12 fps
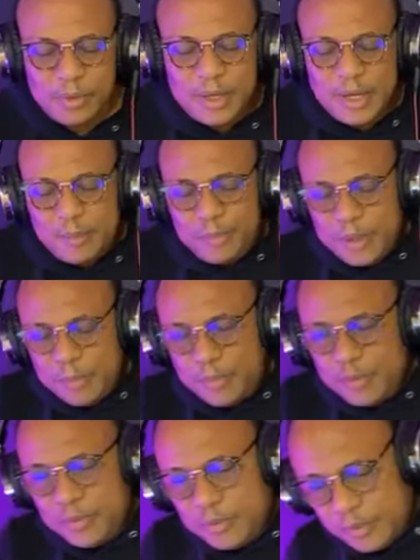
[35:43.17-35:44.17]
peculiar
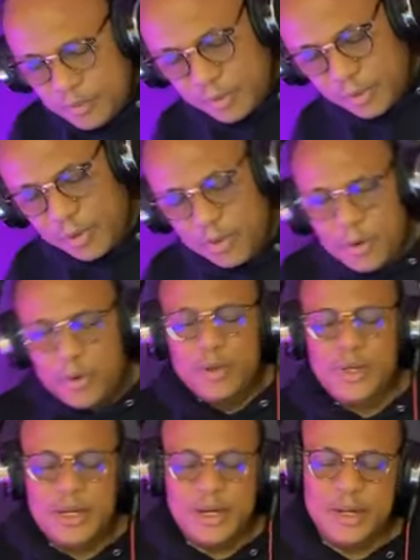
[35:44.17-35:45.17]
people,
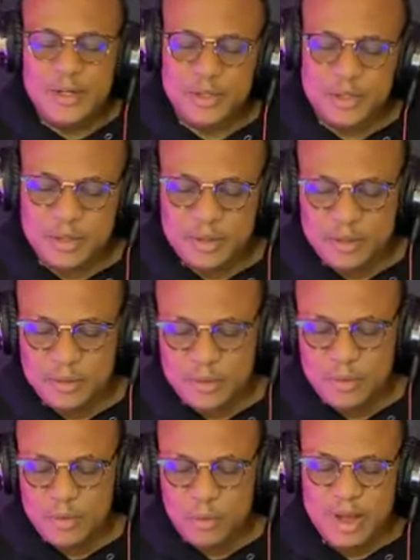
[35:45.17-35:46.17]
holy nation.
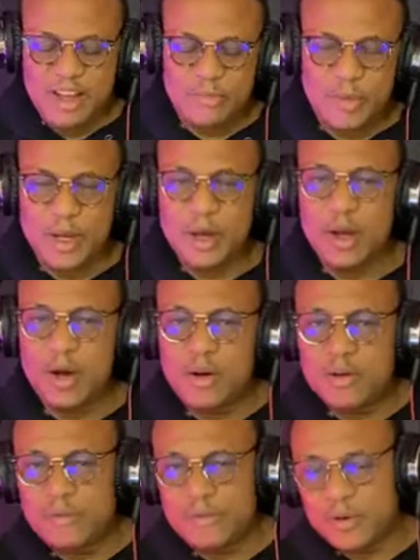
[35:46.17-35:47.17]
We have been
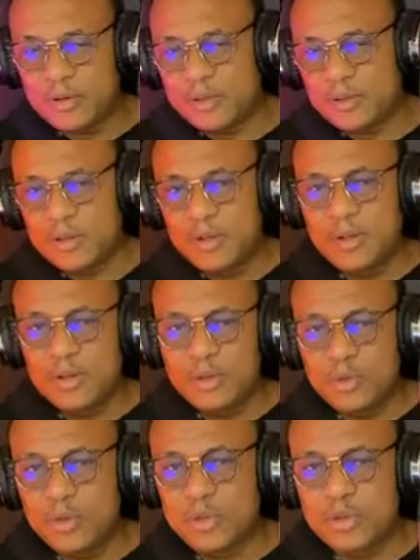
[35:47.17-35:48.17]
called forth
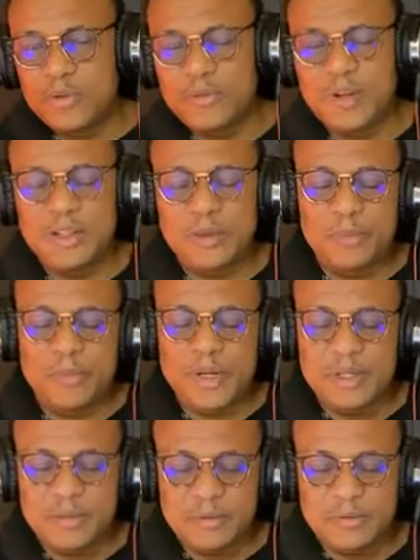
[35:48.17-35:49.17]
to show forth the
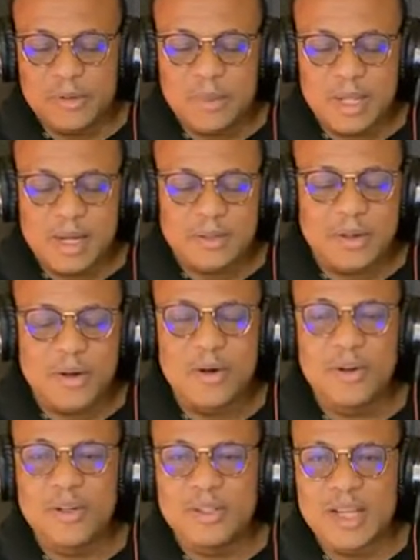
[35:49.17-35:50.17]
praise of Him that has
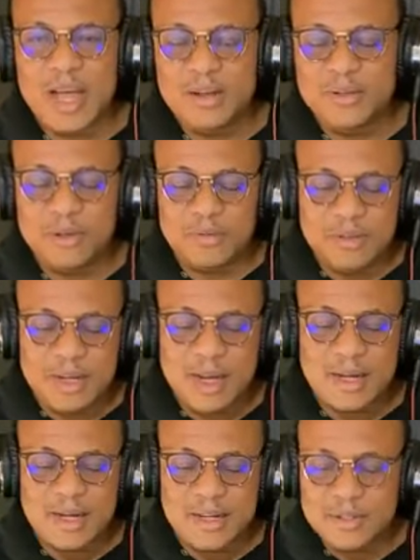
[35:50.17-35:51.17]
called us out
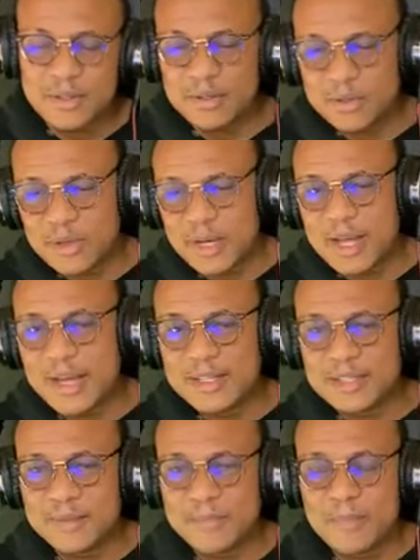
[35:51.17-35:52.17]
of darkness unto
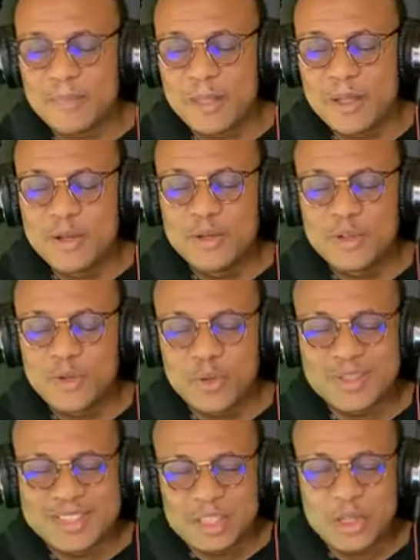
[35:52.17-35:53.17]
light.
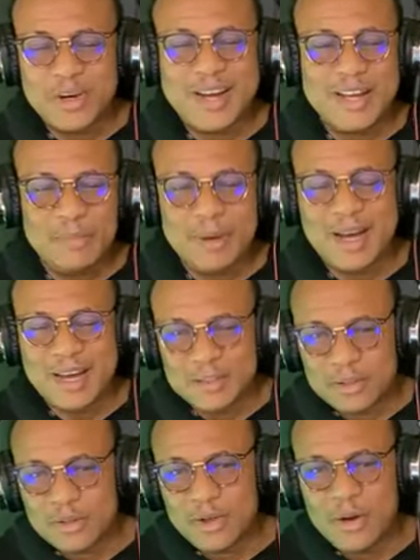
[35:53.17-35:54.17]
So, tribe
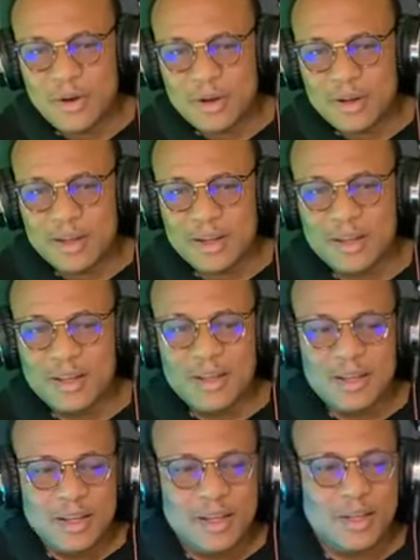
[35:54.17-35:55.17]
and tongue
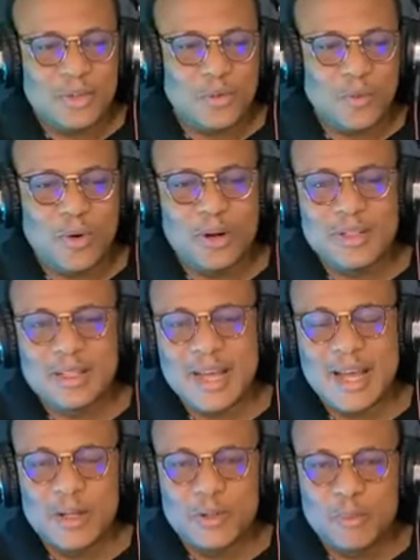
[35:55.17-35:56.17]
is
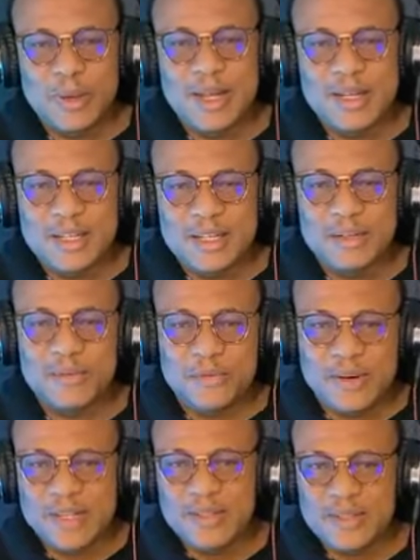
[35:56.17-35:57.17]
what explains
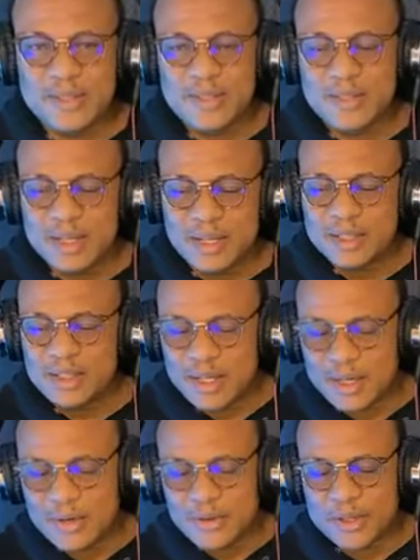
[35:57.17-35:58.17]
differences
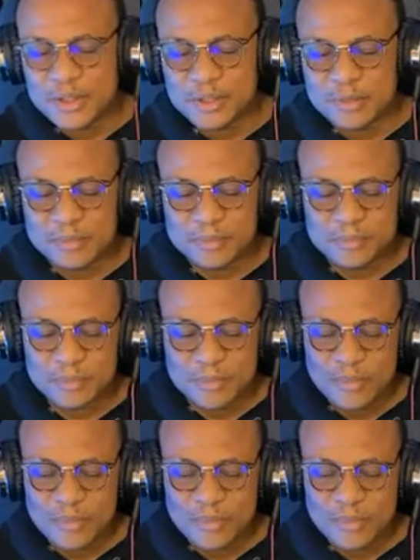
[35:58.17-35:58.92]
in generation.